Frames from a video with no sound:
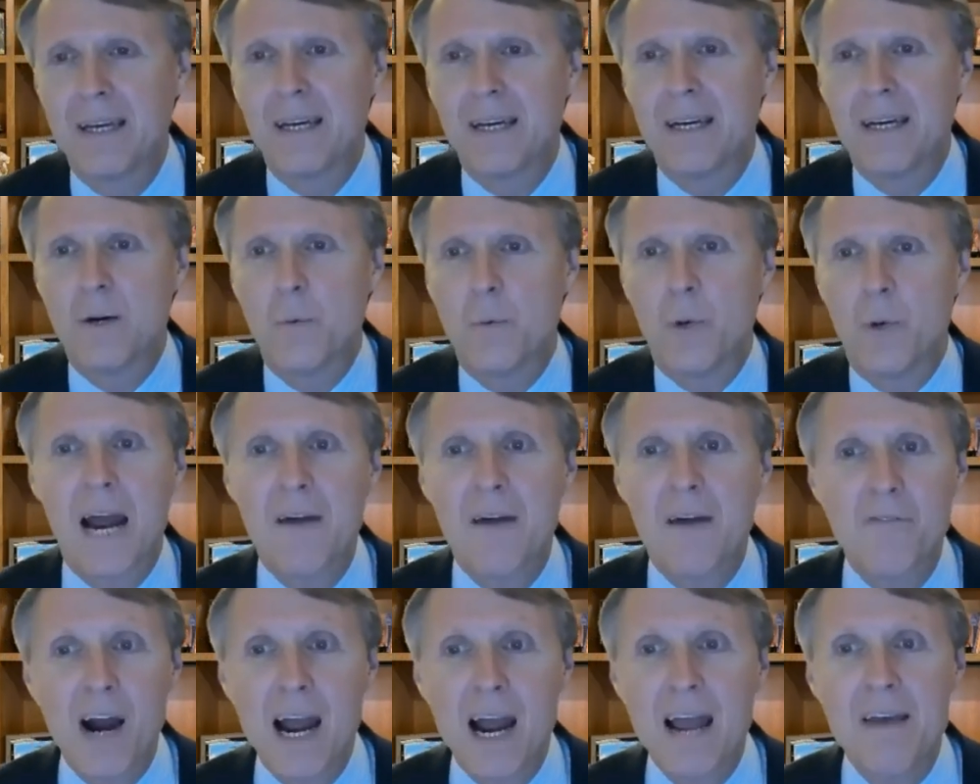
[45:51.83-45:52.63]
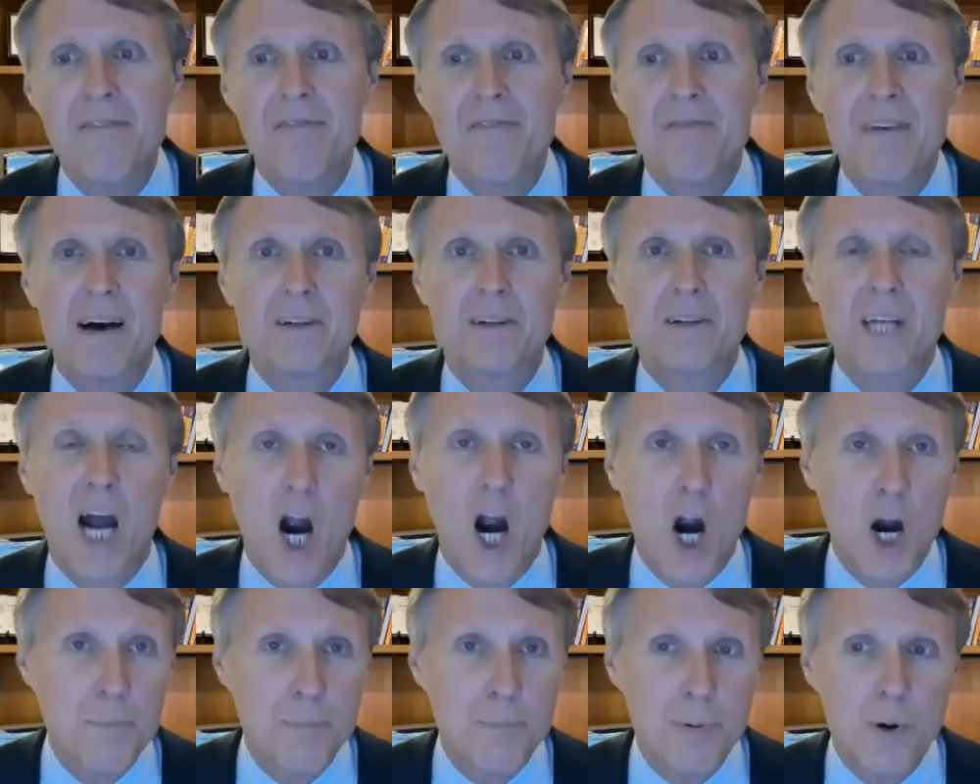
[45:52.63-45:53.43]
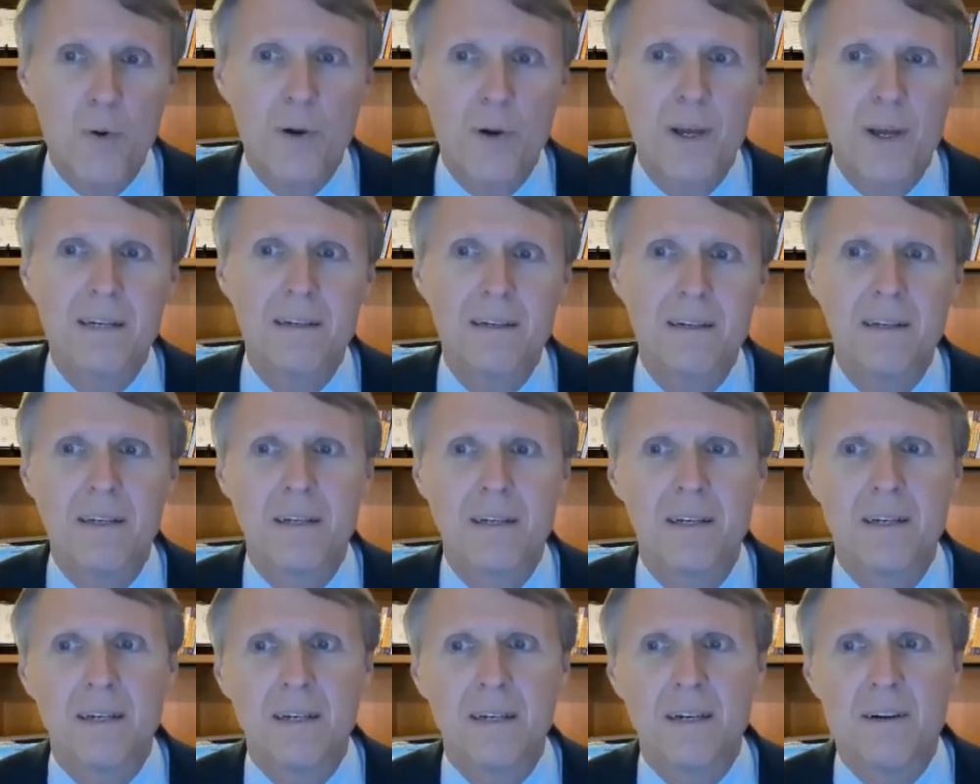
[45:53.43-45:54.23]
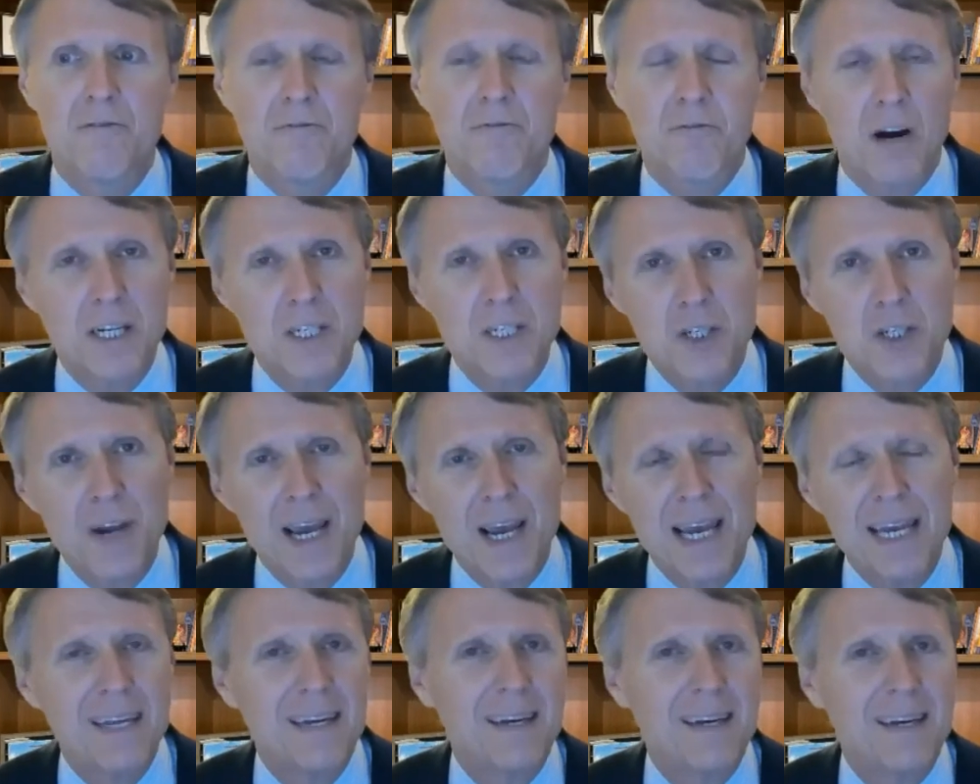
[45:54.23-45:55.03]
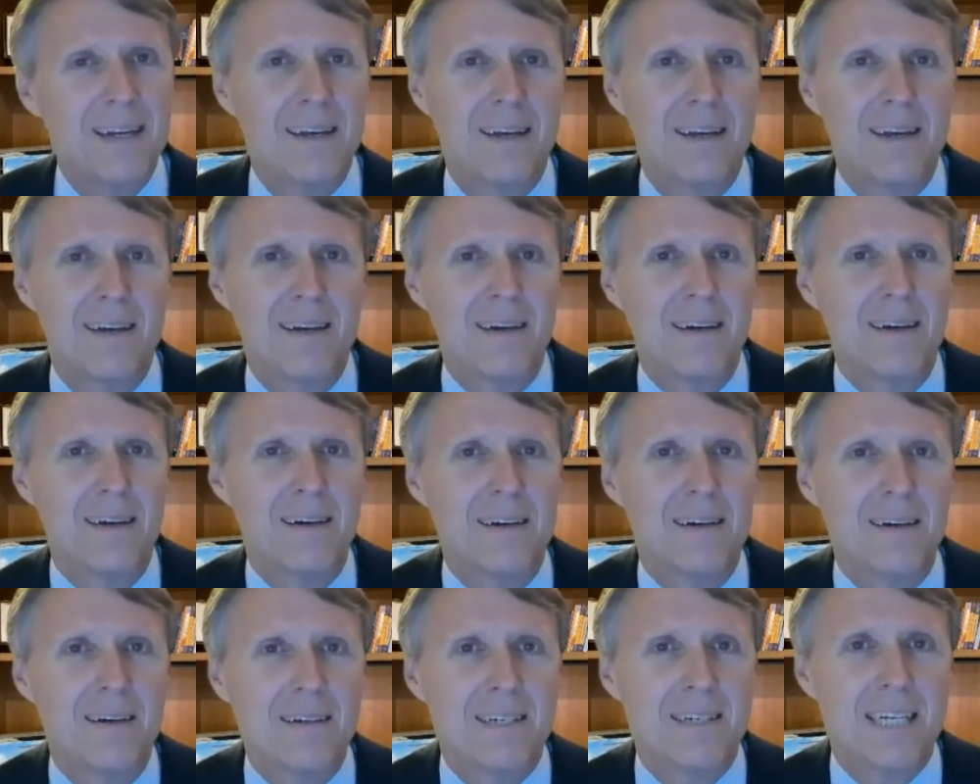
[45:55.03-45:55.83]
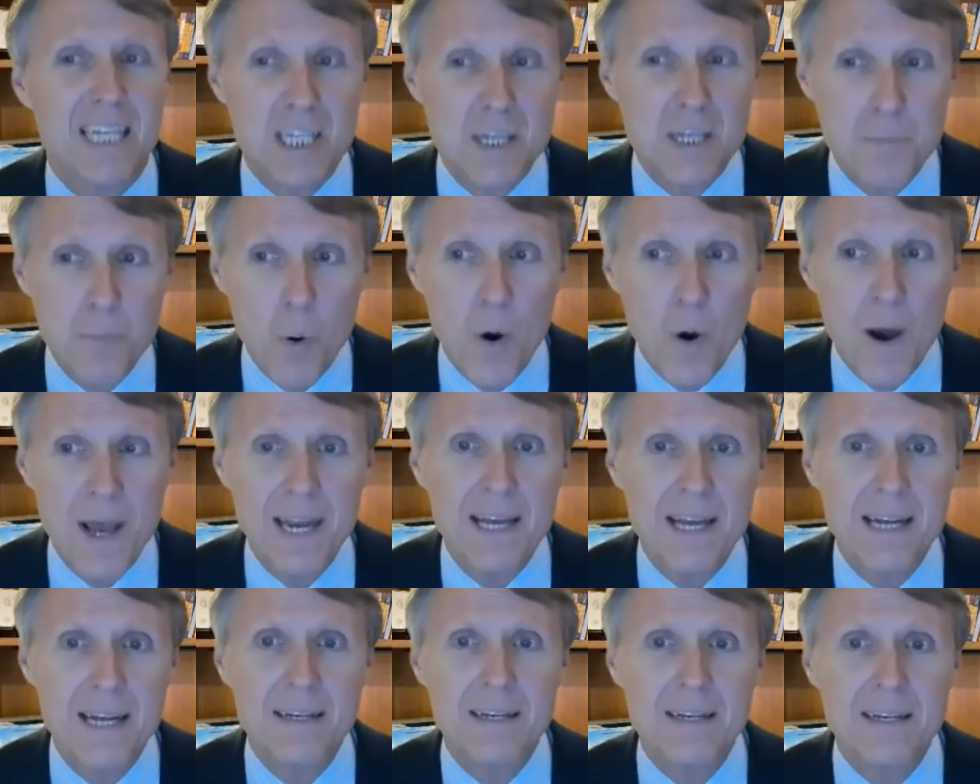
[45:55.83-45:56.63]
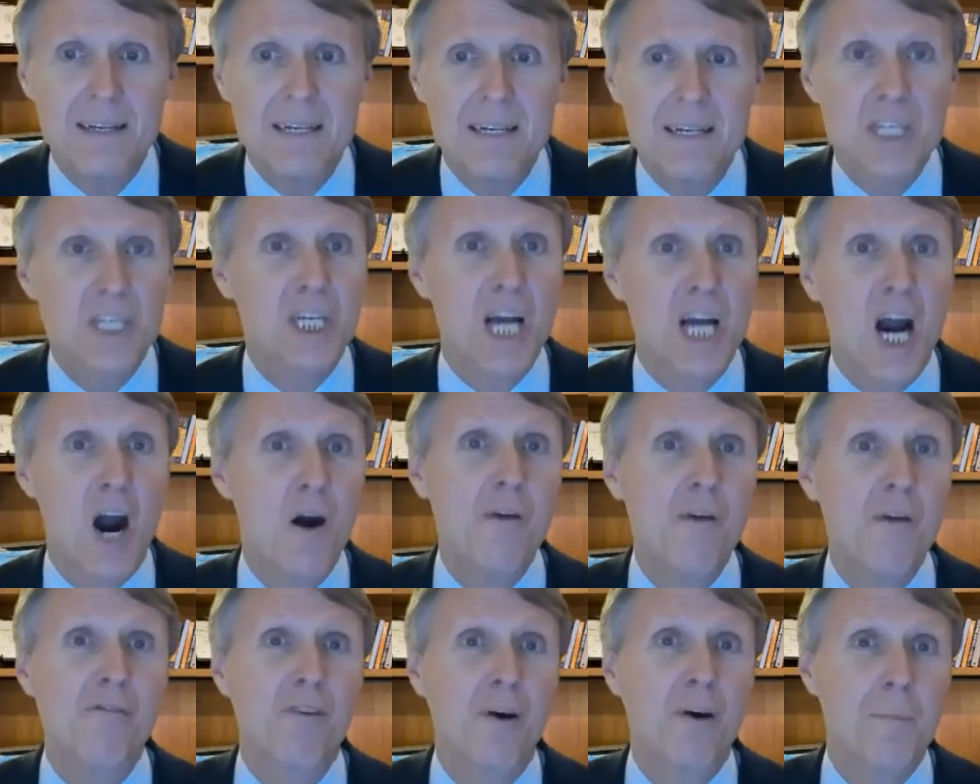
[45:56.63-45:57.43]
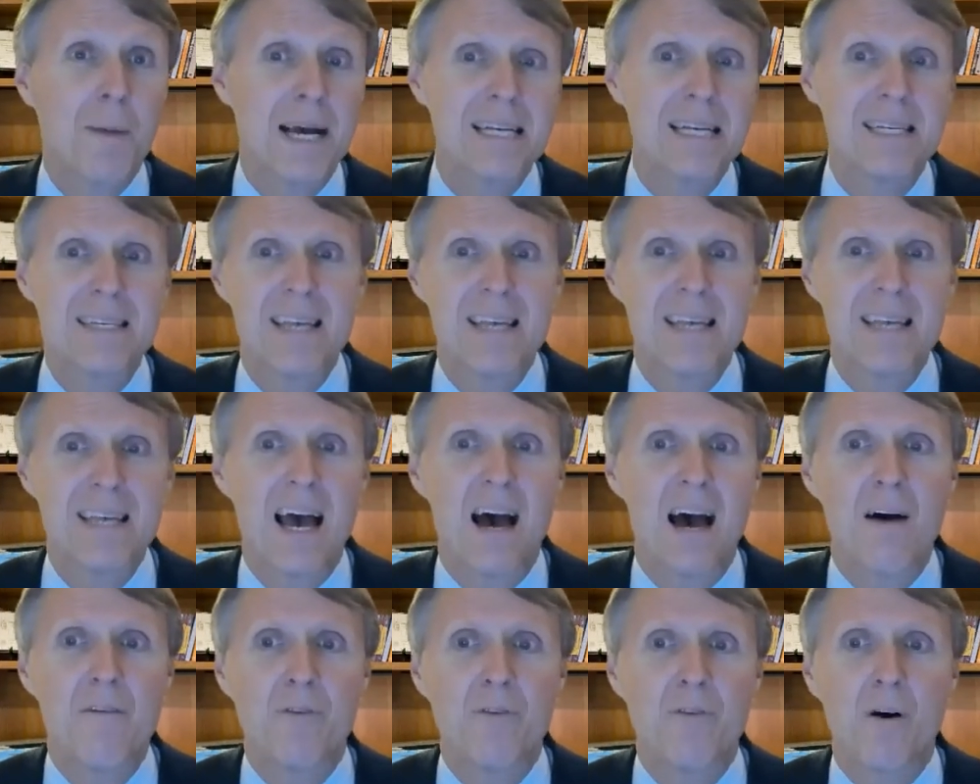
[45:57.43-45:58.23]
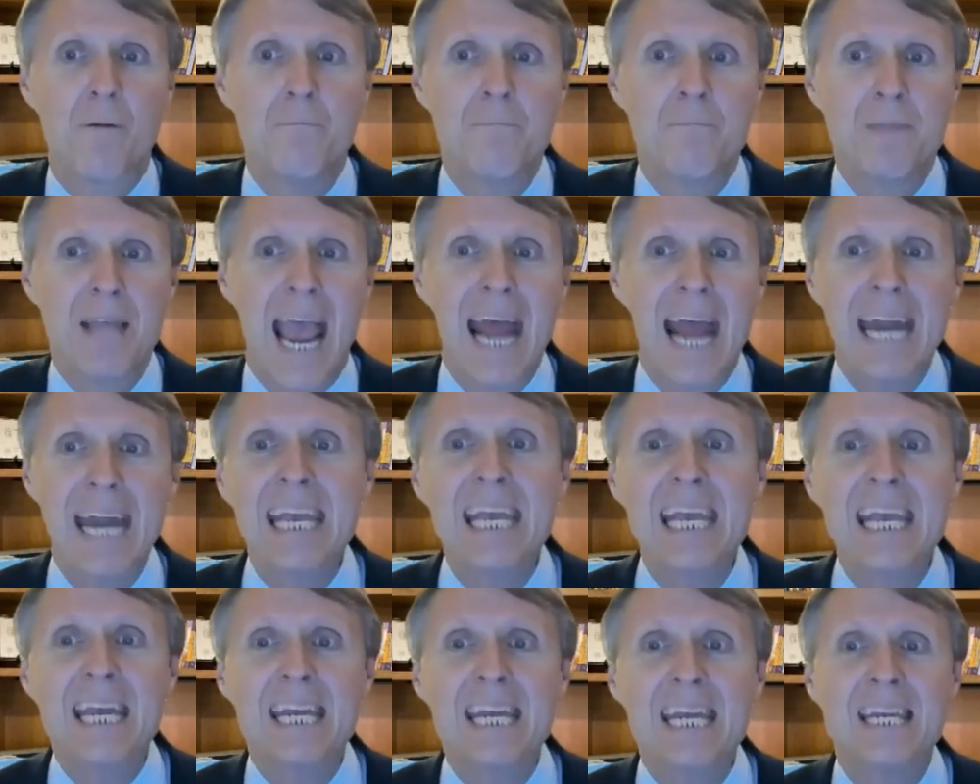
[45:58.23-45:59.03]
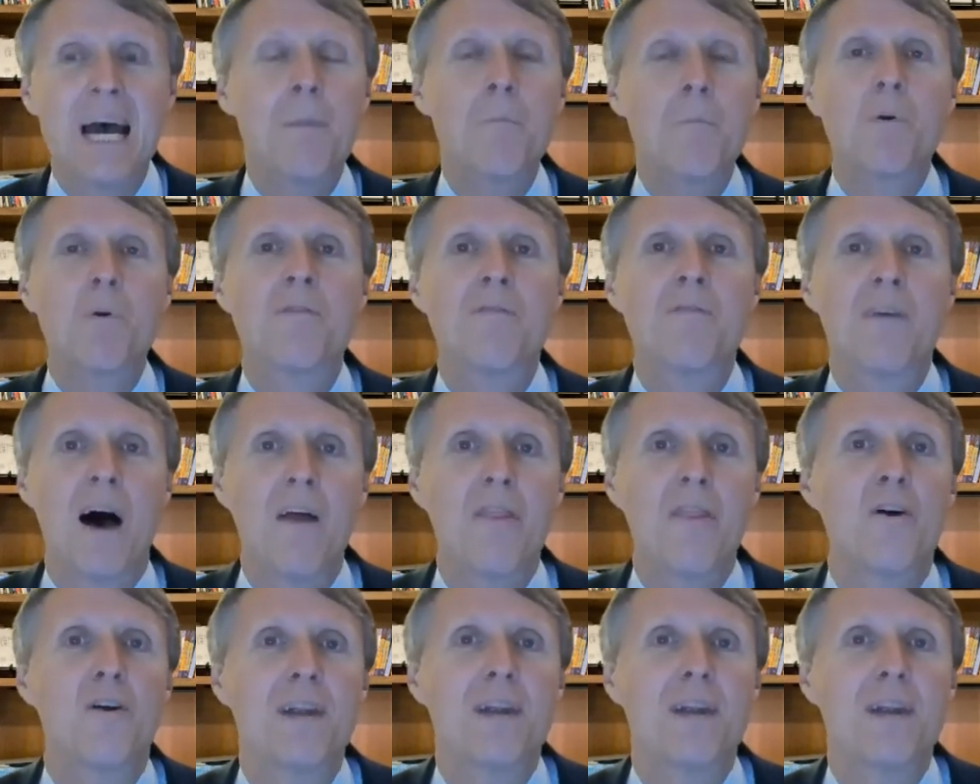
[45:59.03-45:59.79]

Whenever I felt heartbroken, frustrated, disappointed, sorry for myself, or any number of other